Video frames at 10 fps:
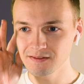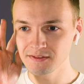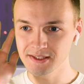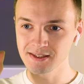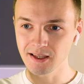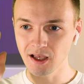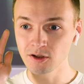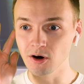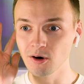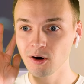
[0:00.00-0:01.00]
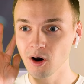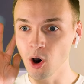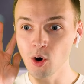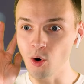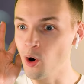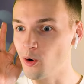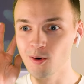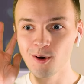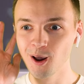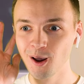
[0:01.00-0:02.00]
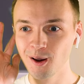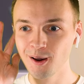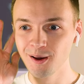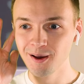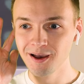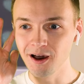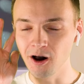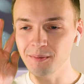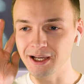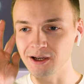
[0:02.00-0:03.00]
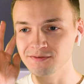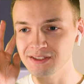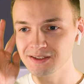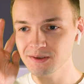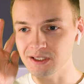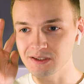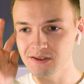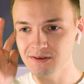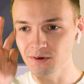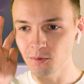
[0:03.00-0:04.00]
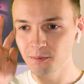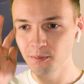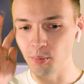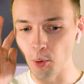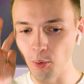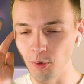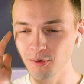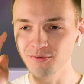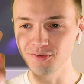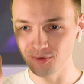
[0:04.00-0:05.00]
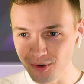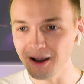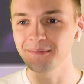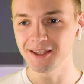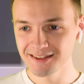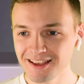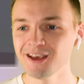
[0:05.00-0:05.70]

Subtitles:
This is it. Oh no. Oh, oh. Oh my God, this song is so powerful. I mean,